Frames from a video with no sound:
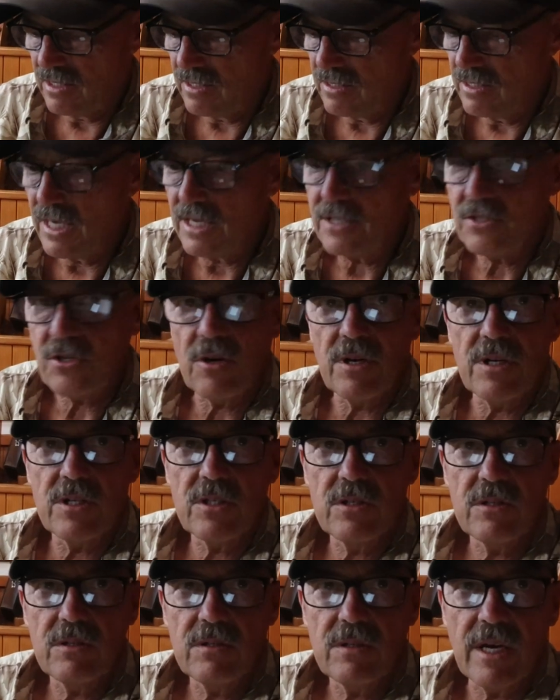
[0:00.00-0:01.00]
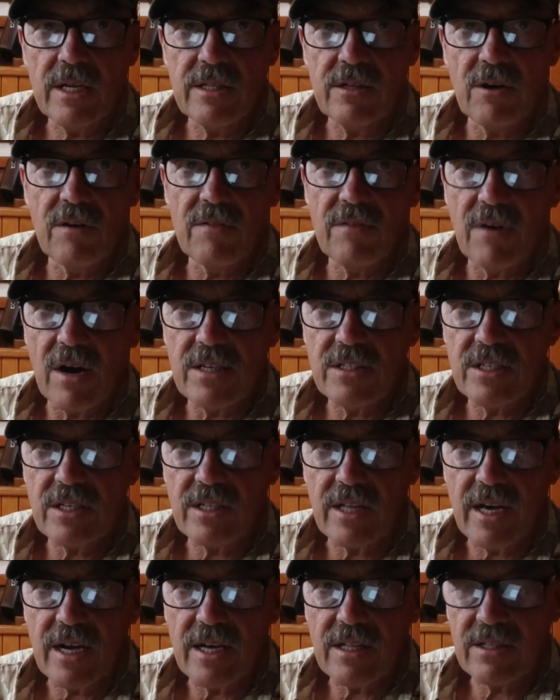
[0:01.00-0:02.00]
dangerous. And they're
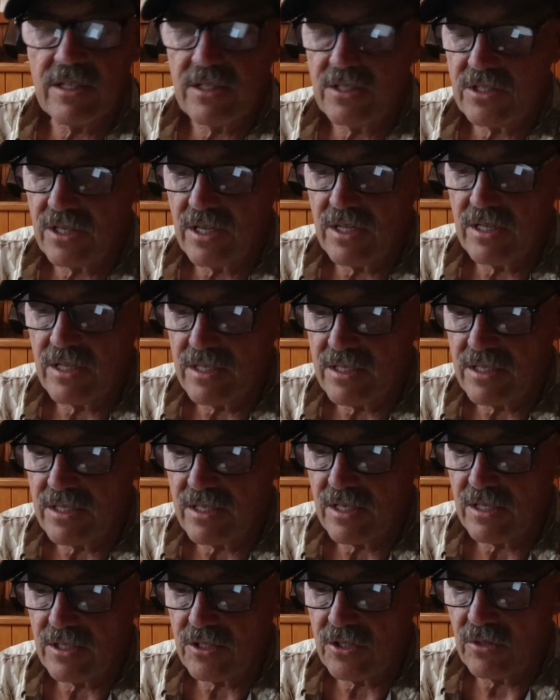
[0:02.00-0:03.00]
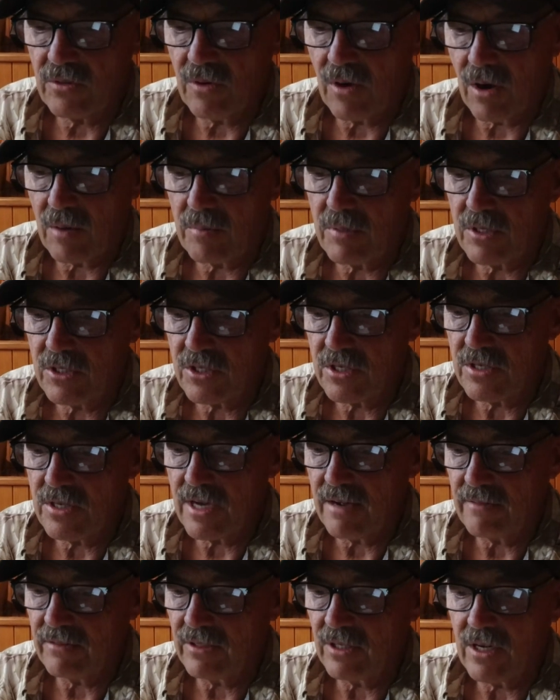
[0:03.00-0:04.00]
advising that. They say that two harbors in
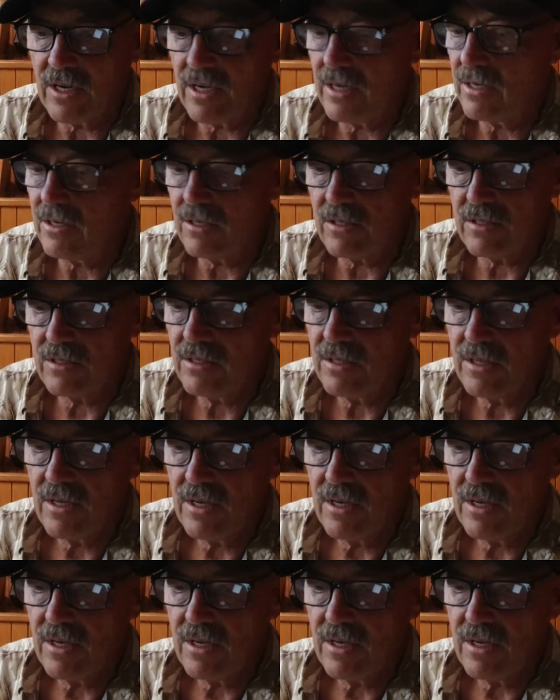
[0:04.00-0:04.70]
Avalon are